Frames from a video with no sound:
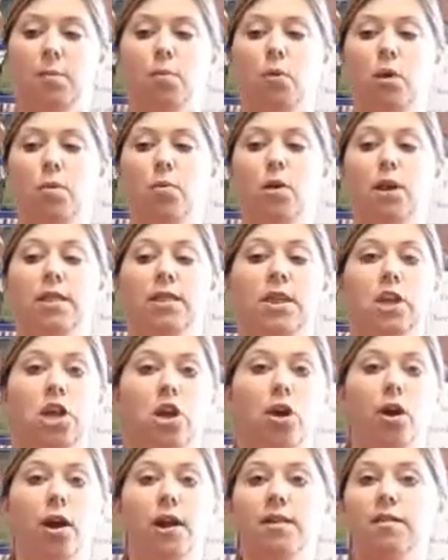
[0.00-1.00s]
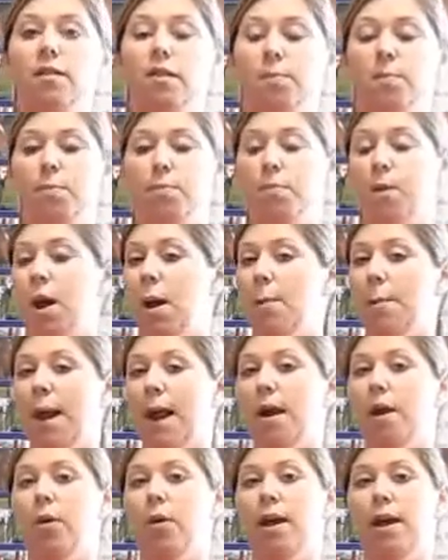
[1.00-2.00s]
We want the urine to come
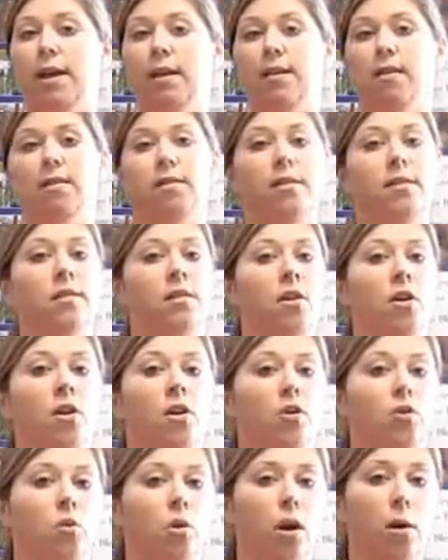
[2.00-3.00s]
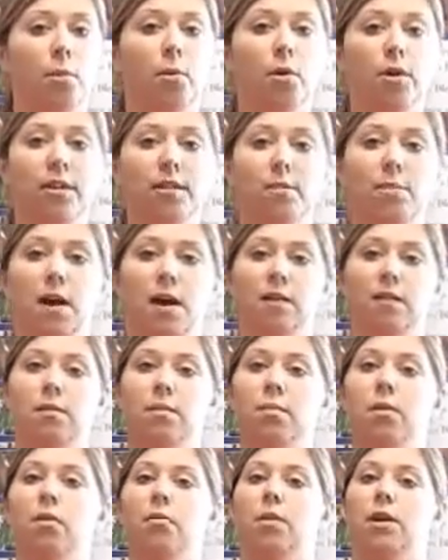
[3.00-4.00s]
out as normal as
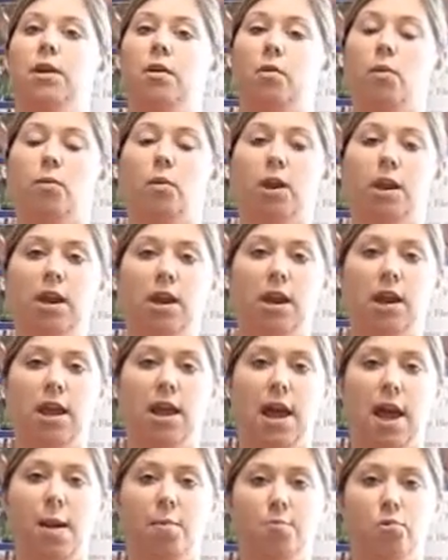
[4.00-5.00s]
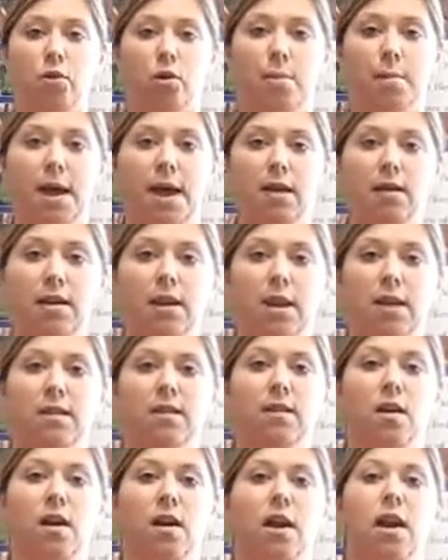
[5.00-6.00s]
possible. We don't want any
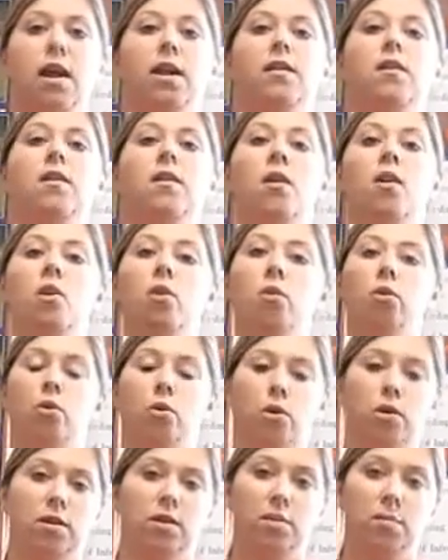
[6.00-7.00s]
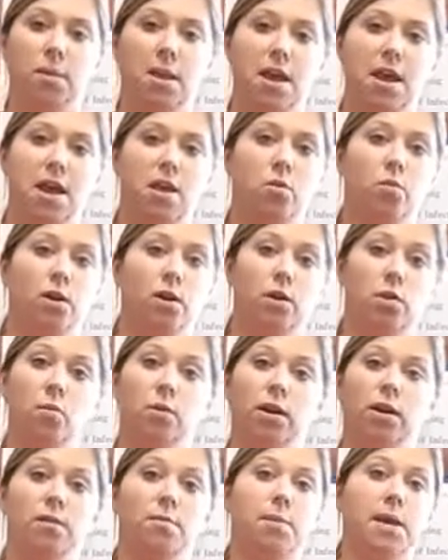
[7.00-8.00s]
abnormalities on it. We don't
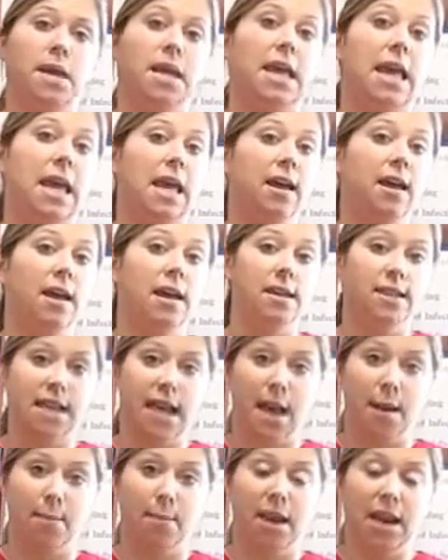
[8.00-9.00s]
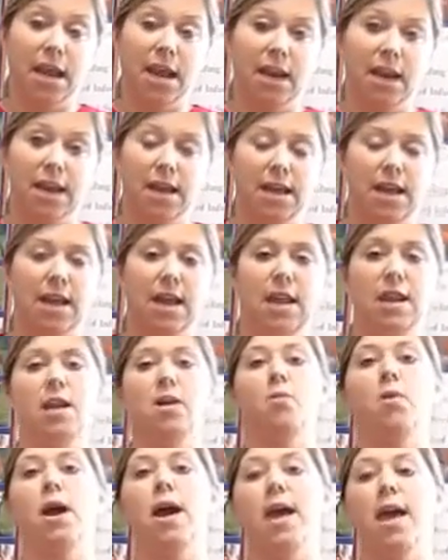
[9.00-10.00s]
want it to be contaminated in any
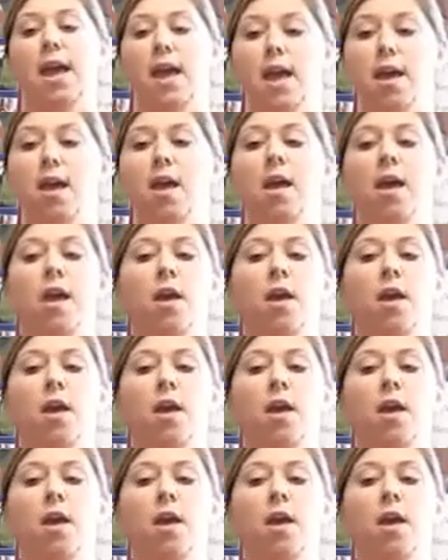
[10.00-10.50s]
way.